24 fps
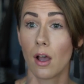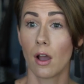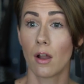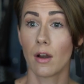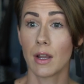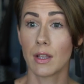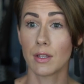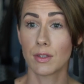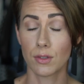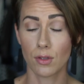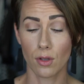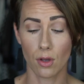All
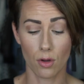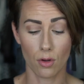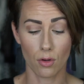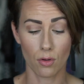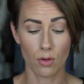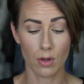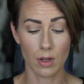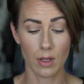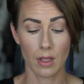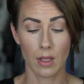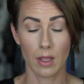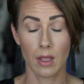right,
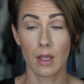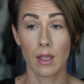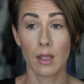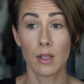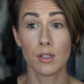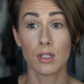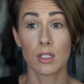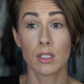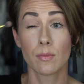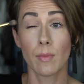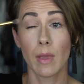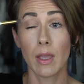so
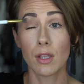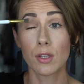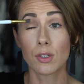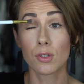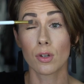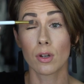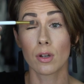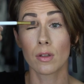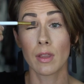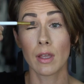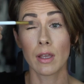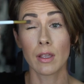just make
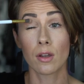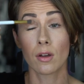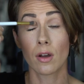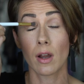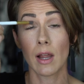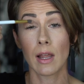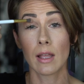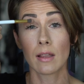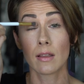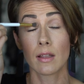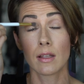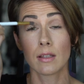sure that your
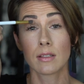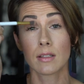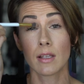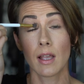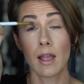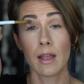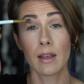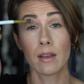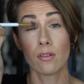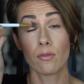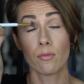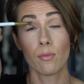eyelids
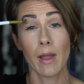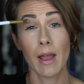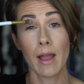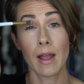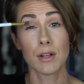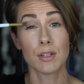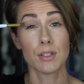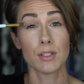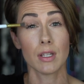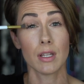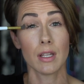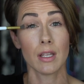kind of
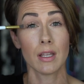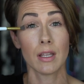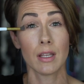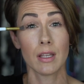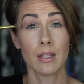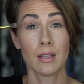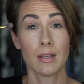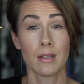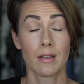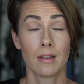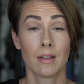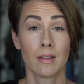match
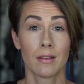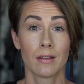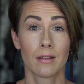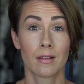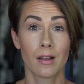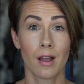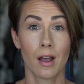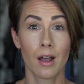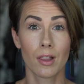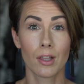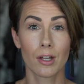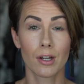in
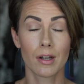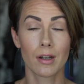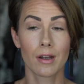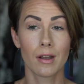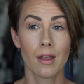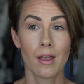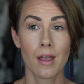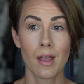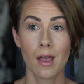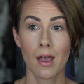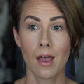color,